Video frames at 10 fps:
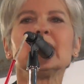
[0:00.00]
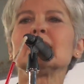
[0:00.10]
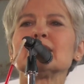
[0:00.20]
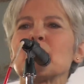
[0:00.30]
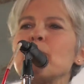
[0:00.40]

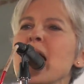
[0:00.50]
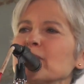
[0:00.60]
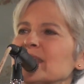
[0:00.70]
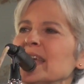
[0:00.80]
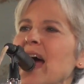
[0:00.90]
It is
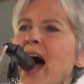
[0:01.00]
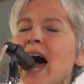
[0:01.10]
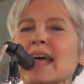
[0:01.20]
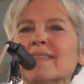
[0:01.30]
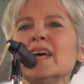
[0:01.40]
about the
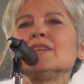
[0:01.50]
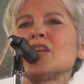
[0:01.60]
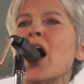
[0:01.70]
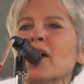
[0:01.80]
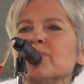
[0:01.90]

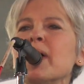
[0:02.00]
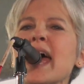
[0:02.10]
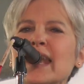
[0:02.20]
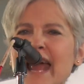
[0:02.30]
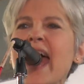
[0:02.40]
island of
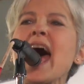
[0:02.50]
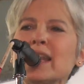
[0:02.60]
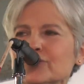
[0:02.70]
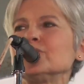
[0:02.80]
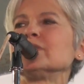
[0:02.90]

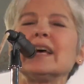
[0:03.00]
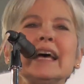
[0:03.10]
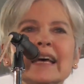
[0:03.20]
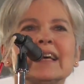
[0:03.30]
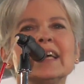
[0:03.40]

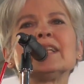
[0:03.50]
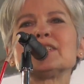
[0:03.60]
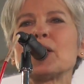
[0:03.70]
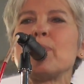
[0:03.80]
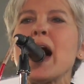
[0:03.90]
Manhattan. It
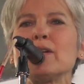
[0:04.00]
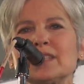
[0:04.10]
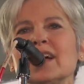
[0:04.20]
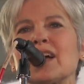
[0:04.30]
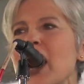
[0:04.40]
is
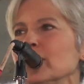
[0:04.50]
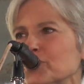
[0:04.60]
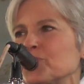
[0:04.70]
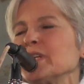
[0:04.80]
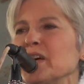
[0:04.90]
about the
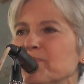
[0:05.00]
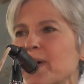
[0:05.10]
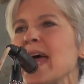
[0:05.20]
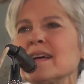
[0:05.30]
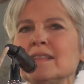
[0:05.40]
country of
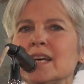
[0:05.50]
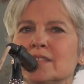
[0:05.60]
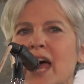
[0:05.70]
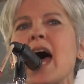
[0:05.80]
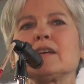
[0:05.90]

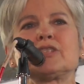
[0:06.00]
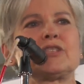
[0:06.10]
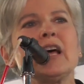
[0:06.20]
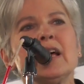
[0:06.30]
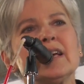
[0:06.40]

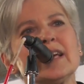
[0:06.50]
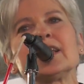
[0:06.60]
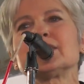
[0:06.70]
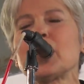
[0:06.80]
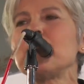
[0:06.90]
Bangladesh. It
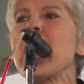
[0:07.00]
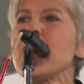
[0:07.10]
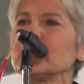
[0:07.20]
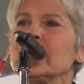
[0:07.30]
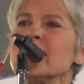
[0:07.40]
is
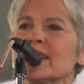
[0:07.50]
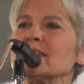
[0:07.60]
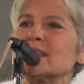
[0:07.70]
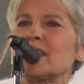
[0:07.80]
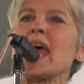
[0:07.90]
about the
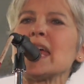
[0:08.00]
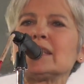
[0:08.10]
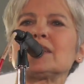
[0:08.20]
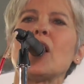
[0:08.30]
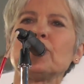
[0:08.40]

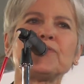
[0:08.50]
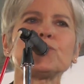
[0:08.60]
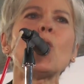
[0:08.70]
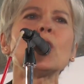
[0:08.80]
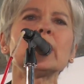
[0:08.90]
state of
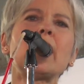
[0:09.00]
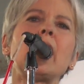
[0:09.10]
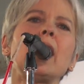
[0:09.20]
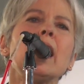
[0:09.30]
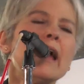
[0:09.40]

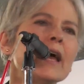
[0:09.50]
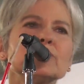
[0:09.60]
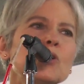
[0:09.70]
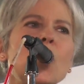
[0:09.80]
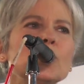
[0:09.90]
Florida
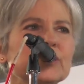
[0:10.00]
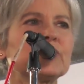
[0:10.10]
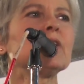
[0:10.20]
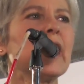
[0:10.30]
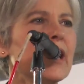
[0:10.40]
and
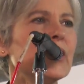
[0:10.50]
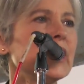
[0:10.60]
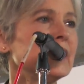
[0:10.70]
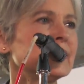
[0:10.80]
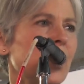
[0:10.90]
coastal
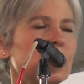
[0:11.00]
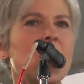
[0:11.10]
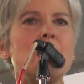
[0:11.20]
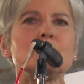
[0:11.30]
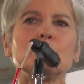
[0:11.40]
areas
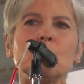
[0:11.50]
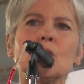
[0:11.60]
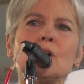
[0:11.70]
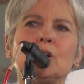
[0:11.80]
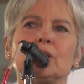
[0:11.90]
around the
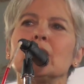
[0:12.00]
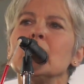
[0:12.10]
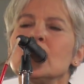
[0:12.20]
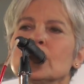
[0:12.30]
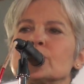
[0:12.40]
world.
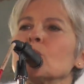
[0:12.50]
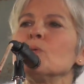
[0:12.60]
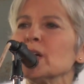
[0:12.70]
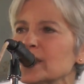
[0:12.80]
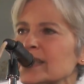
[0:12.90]
So
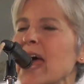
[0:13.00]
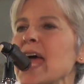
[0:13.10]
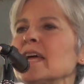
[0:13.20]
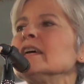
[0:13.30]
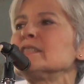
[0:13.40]
we're
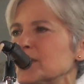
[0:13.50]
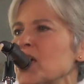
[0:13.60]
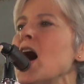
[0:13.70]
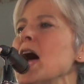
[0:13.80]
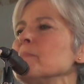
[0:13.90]
saying it's
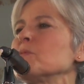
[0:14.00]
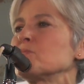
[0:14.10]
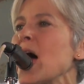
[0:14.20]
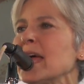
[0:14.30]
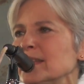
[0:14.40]
time
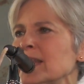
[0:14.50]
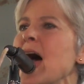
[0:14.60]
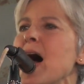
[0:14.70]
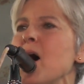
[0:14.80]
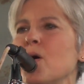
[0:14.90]
right
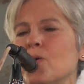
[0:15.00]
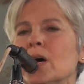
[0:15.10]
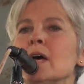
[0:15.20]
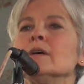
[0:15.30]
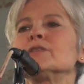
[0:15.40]

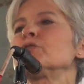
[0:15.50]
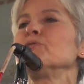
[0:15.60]
now to